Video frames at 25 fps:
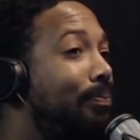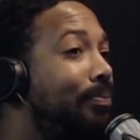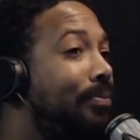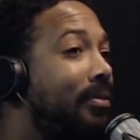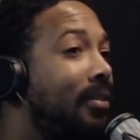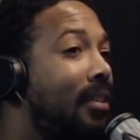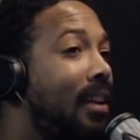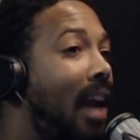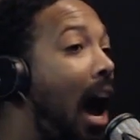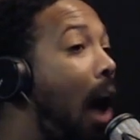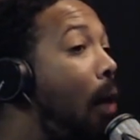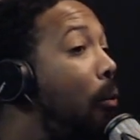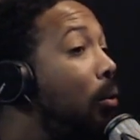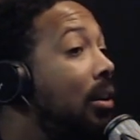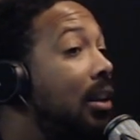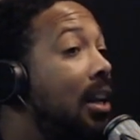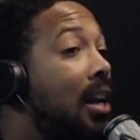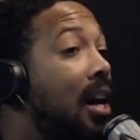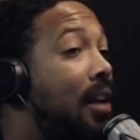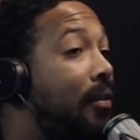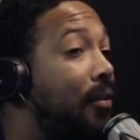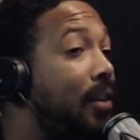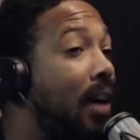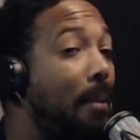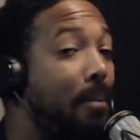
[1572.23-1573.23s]
I would
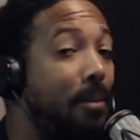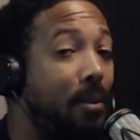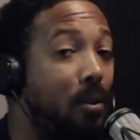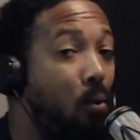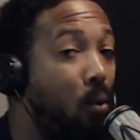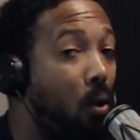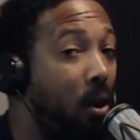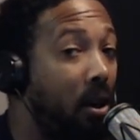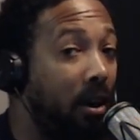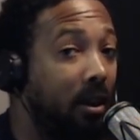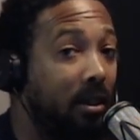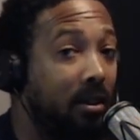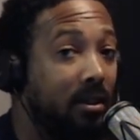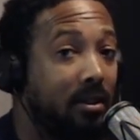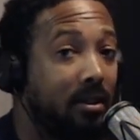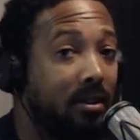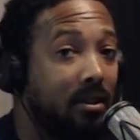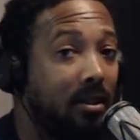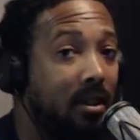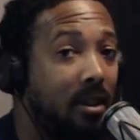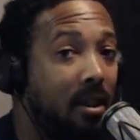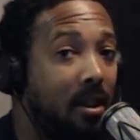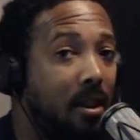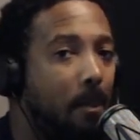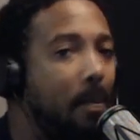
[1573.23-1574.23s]
love coming to work.
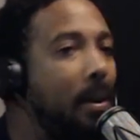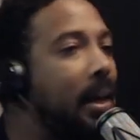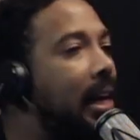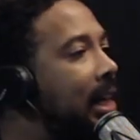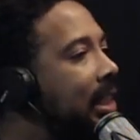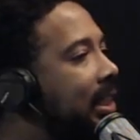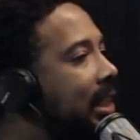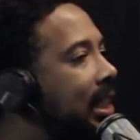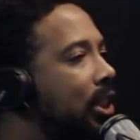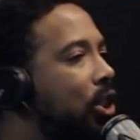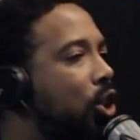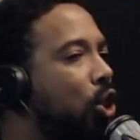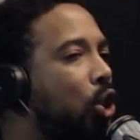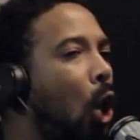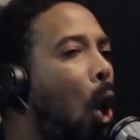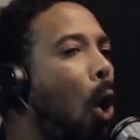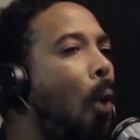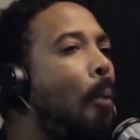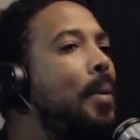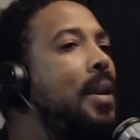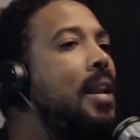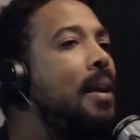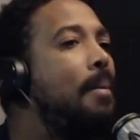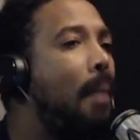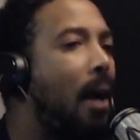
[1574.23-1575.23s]
Because there's so
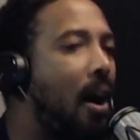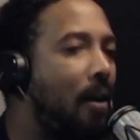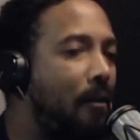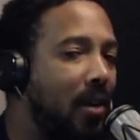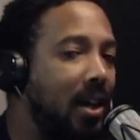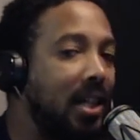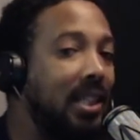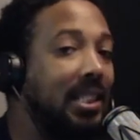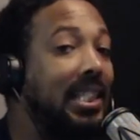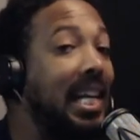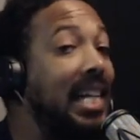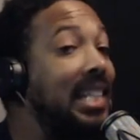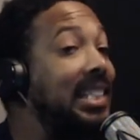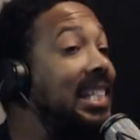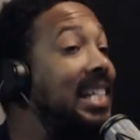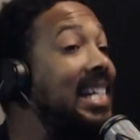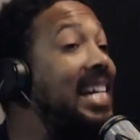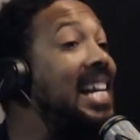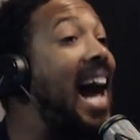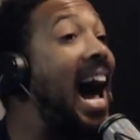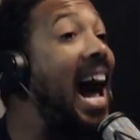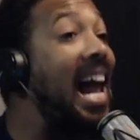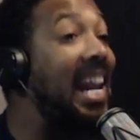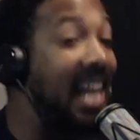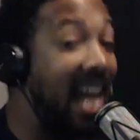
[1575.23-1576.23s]
many motherfuckers that's
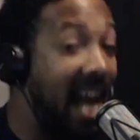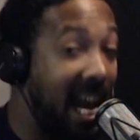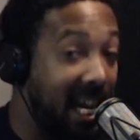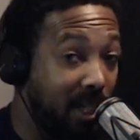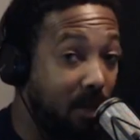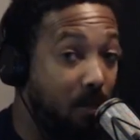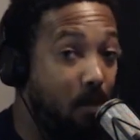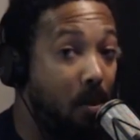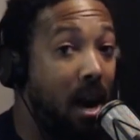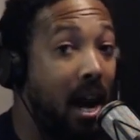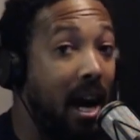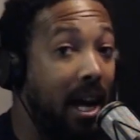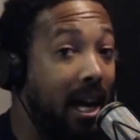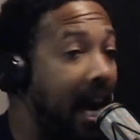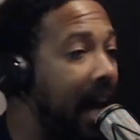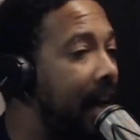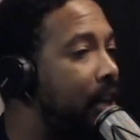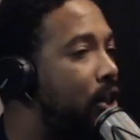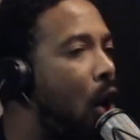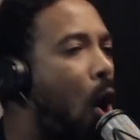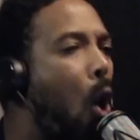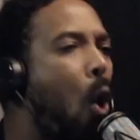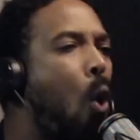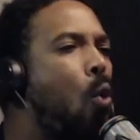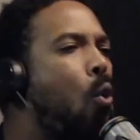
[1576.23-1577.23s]
not like Tamaya, that
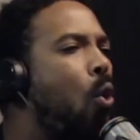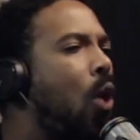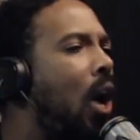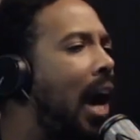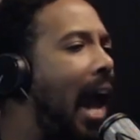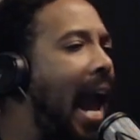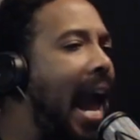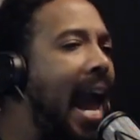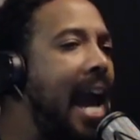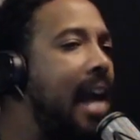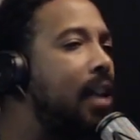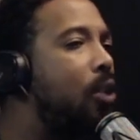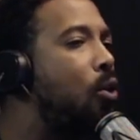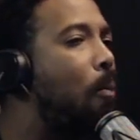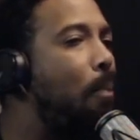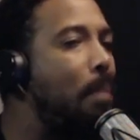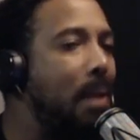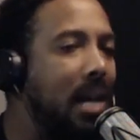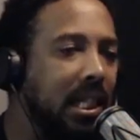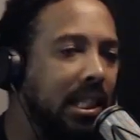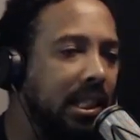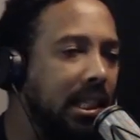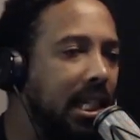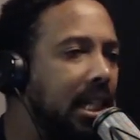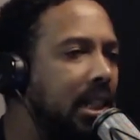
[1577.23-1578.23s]
don't handle
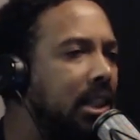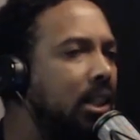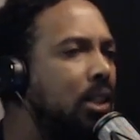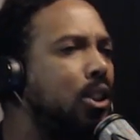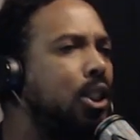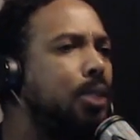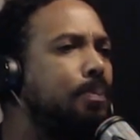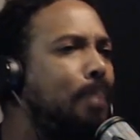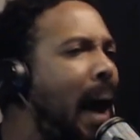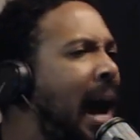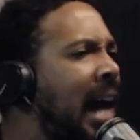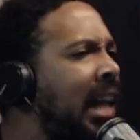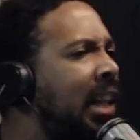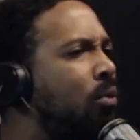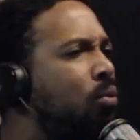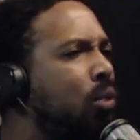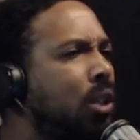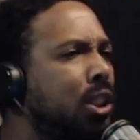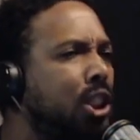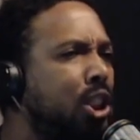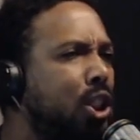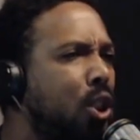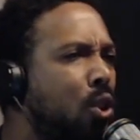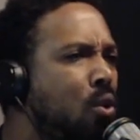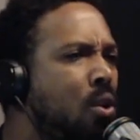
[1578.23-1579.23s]
business, and smiling
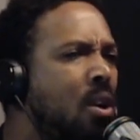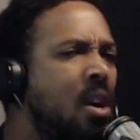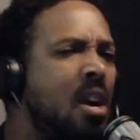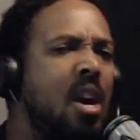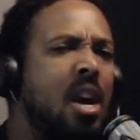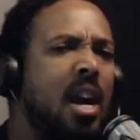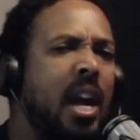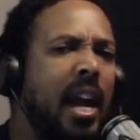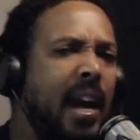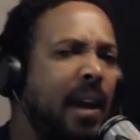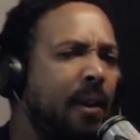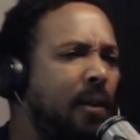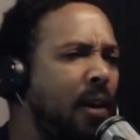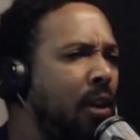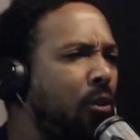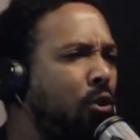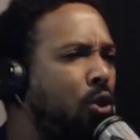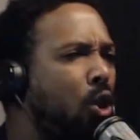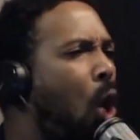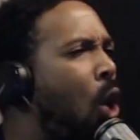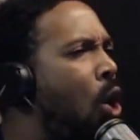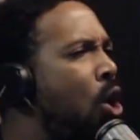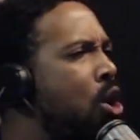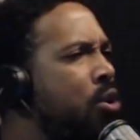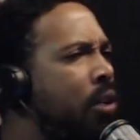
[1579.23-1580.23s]
with you and
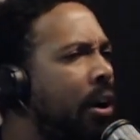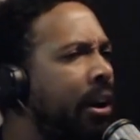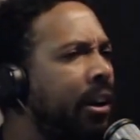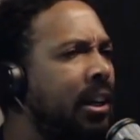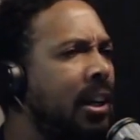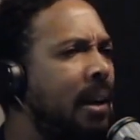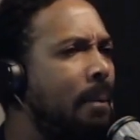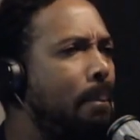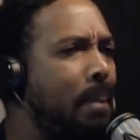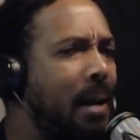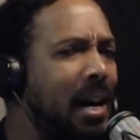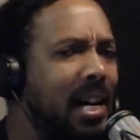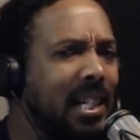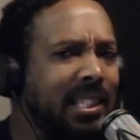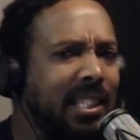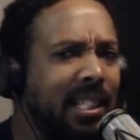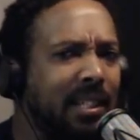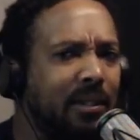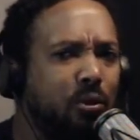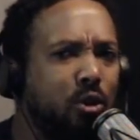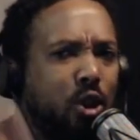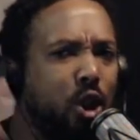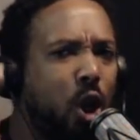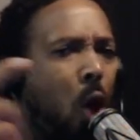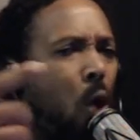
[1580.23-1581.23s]
throwing you under the bus
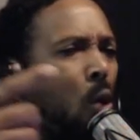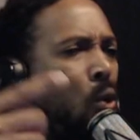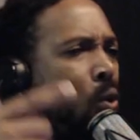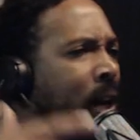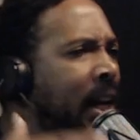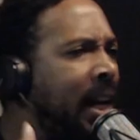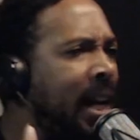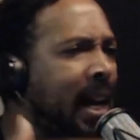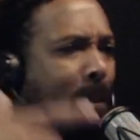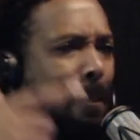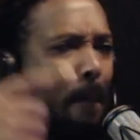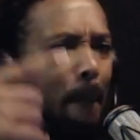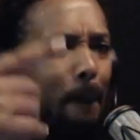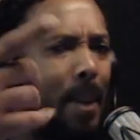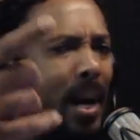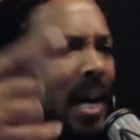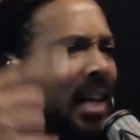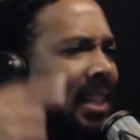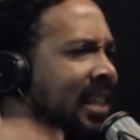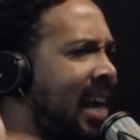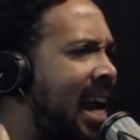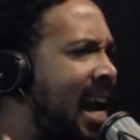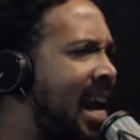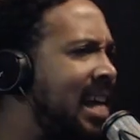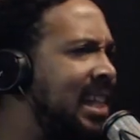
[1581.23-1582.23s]
and cooning and
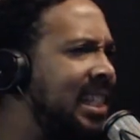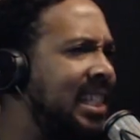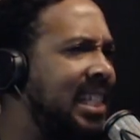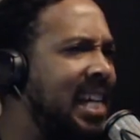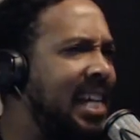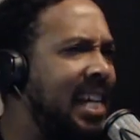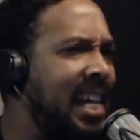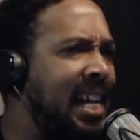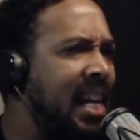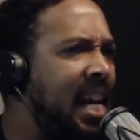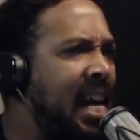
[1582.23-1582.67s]
buck dancing and